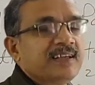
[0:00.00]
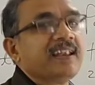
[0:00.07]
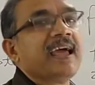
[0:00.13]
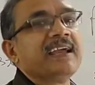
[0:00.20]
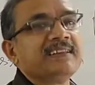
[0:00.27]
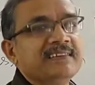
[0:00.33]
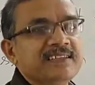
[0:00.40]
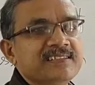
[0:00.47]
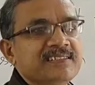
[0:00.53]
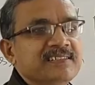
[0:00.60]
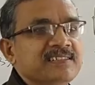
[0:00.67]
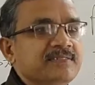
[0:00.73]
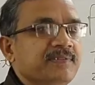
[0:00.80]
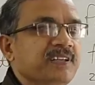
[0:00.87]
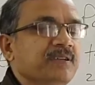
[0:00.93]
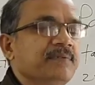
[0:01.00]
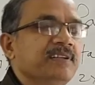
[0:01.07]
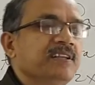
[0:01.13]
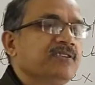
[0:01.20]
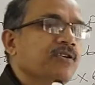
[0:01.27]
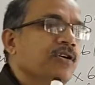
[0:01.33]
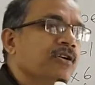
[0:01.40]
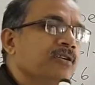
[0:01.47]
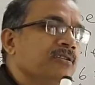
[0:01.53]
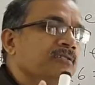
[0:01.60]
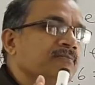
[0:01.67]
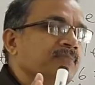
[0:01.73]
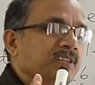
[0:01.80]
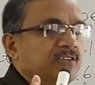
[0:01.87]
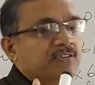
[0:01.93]
like this. It is a very, very
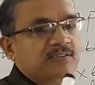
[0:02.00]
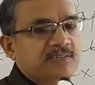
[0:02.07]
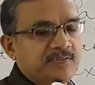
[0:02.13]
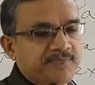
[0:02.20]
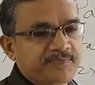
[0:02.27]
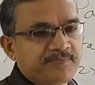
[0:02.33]
wrong method.